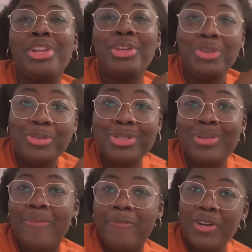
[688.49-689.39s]
really used
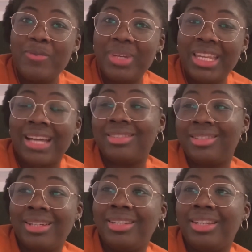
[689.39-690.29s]
to filming and
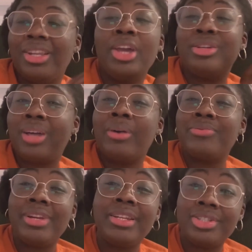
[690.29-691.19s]
studying so I
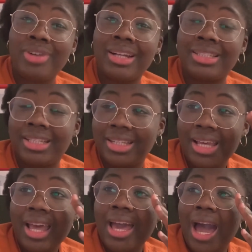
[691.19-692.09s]
was really distracted